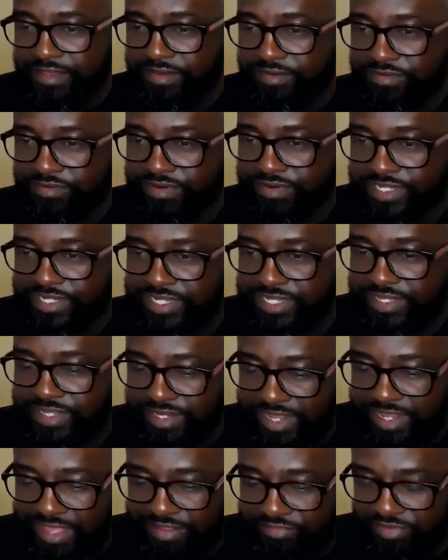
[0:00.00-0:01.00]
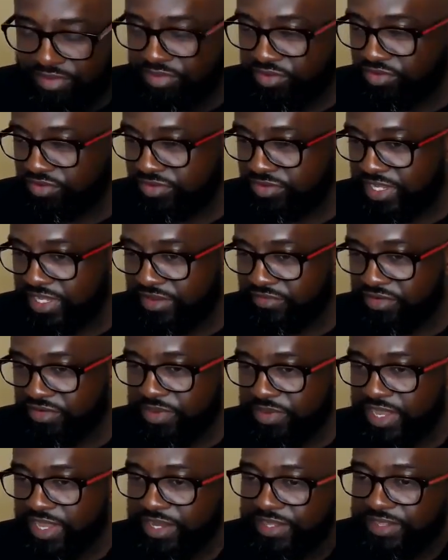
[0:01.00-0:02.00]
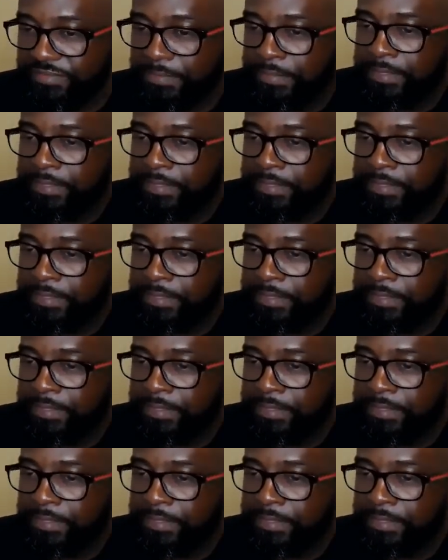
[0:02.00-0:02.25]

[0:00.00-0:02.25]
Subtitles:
I want to say good afternoon to everybody.